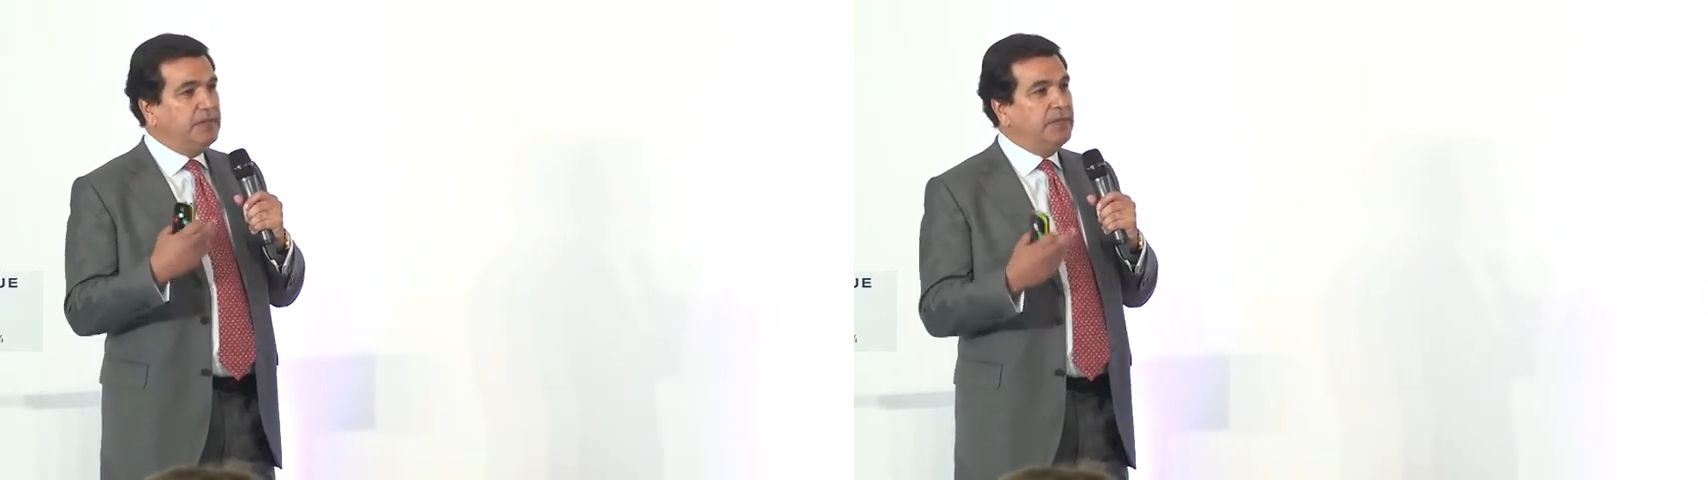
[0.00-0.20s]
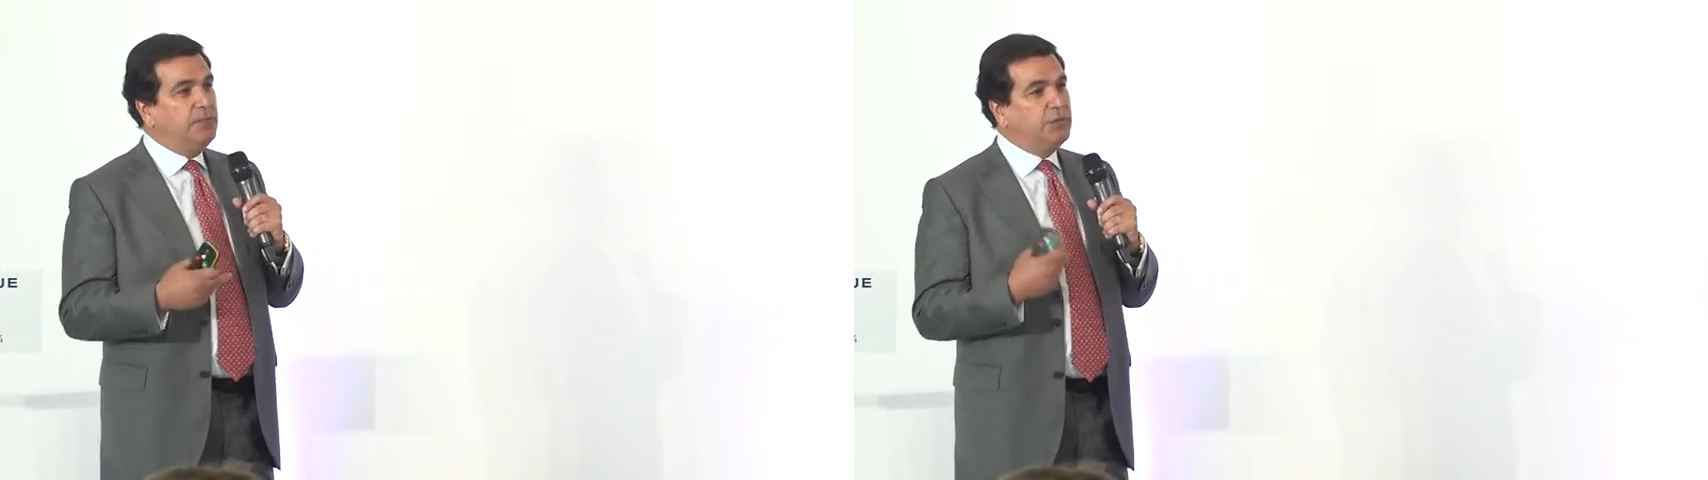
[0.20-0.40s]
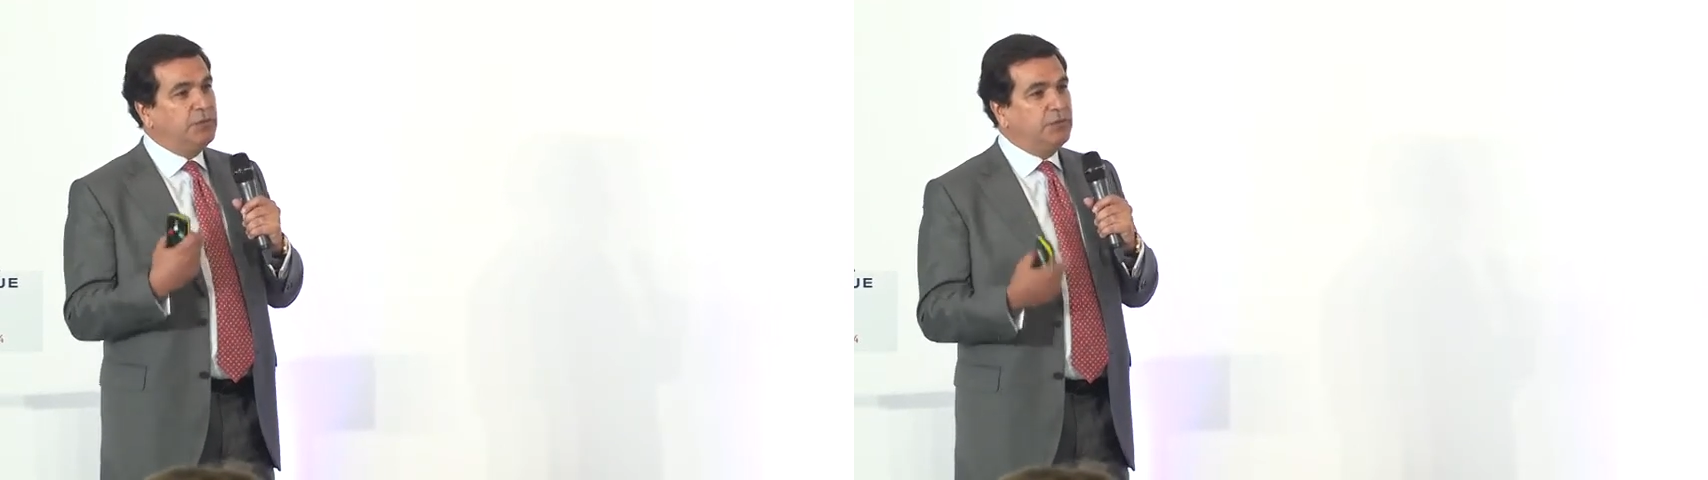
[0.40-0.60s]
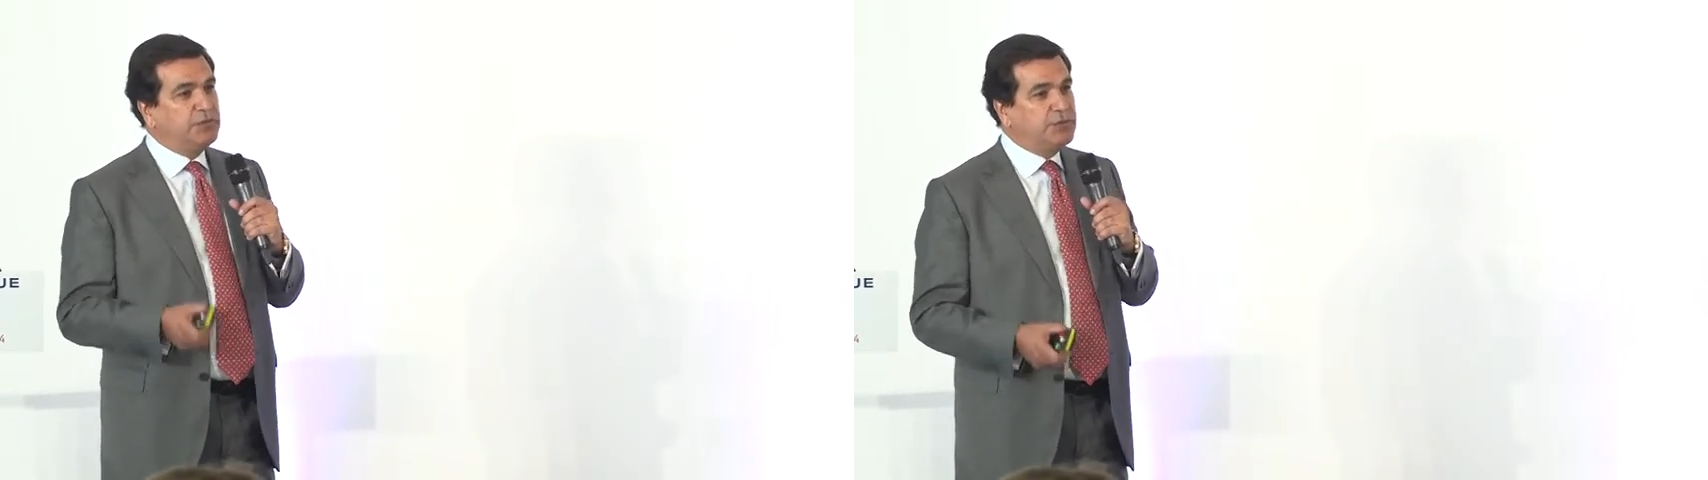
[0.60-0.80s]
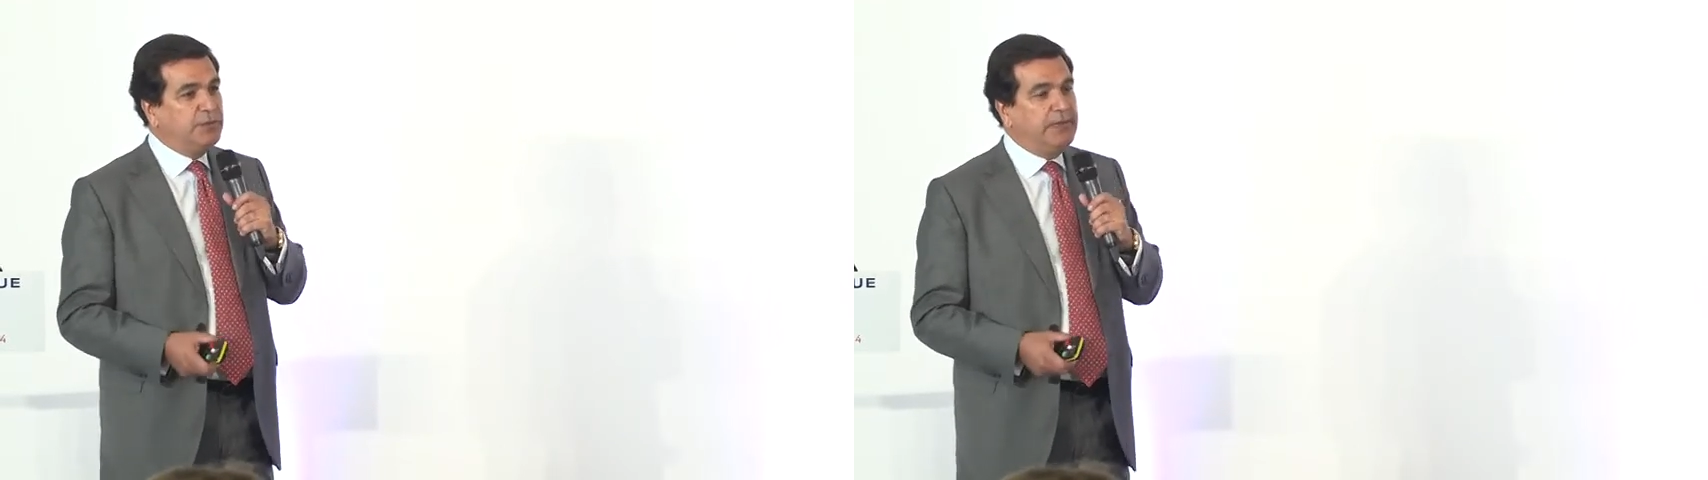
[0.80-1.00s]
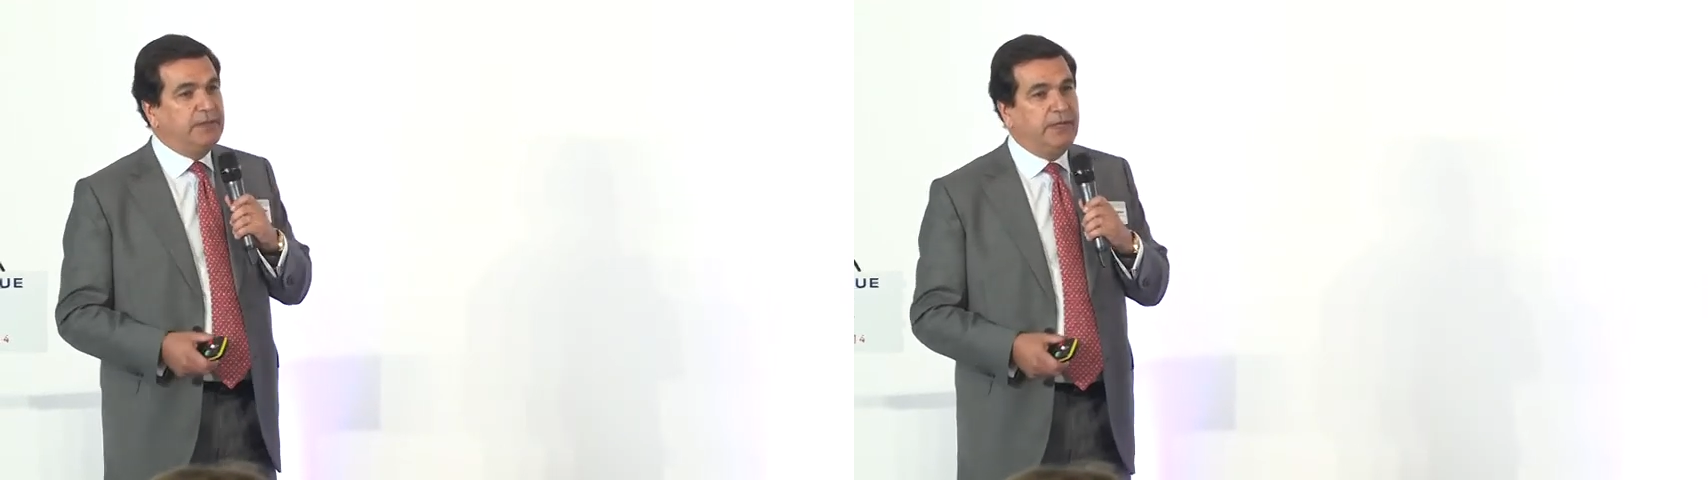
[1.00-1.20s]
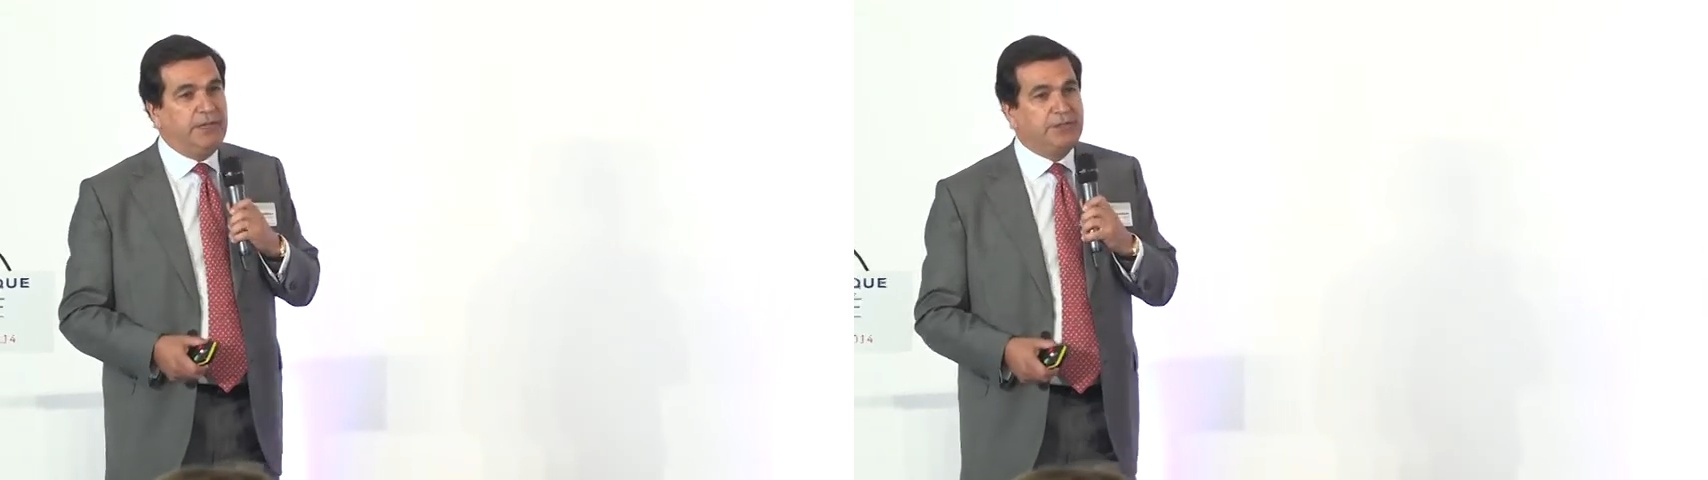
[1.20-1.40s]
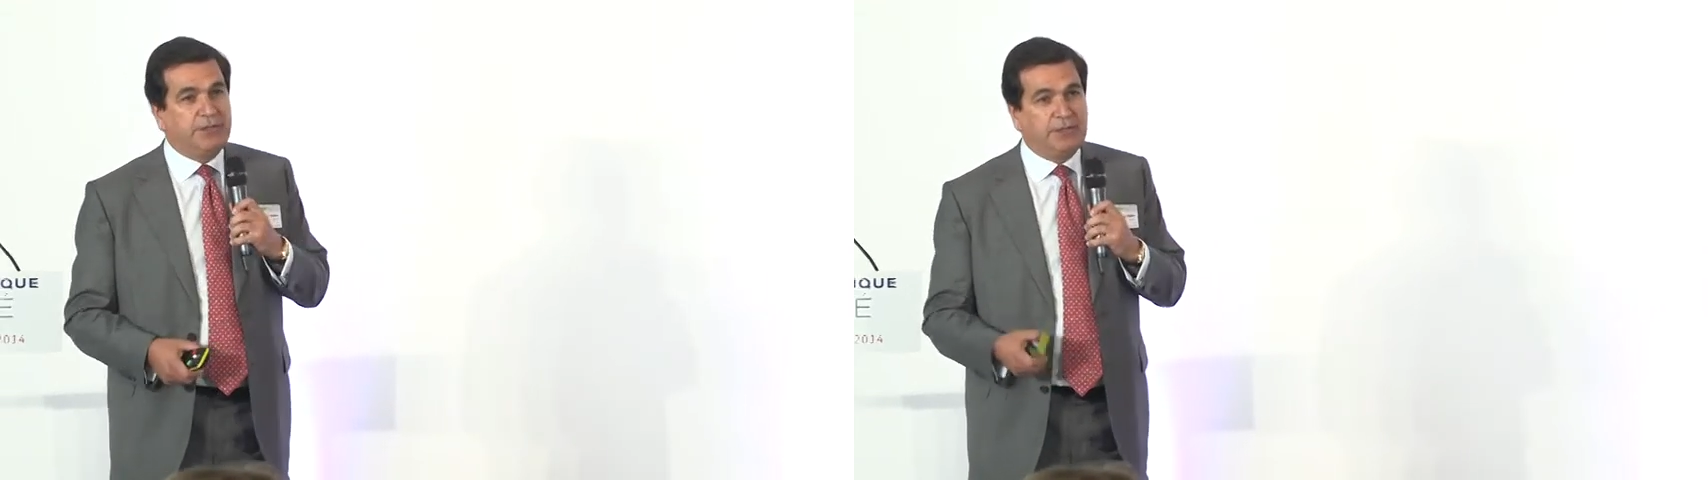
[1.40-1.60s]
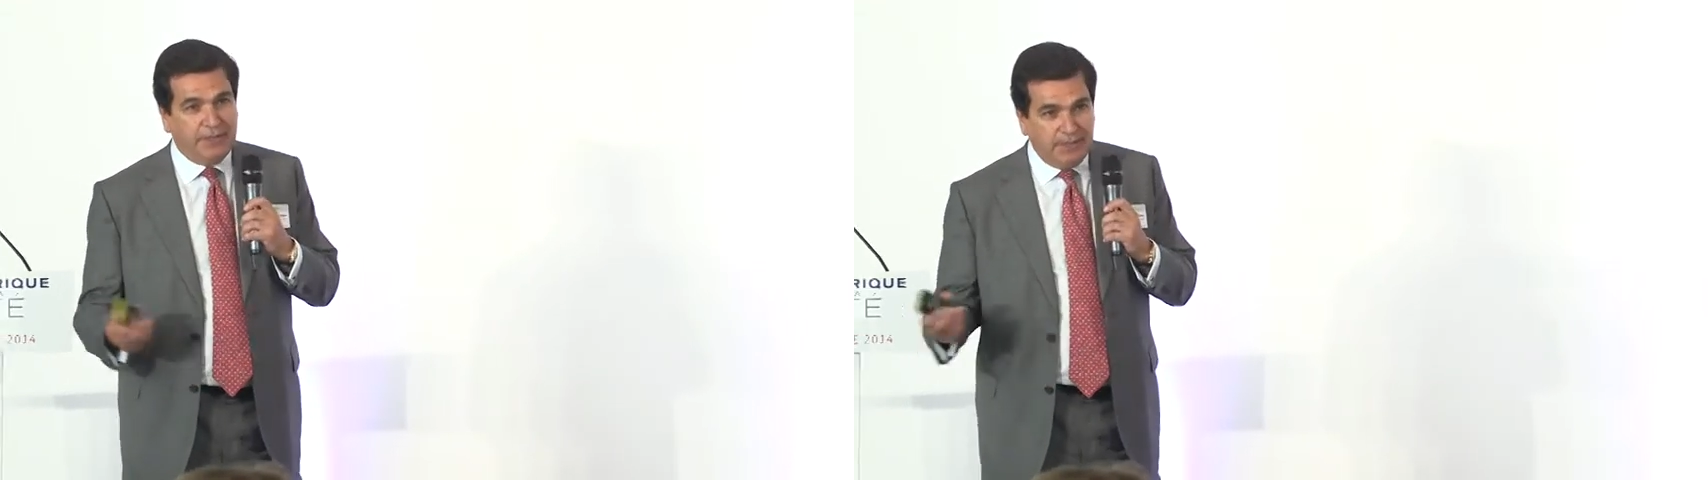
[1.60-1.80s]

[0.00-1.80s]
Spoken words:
They produce when the nature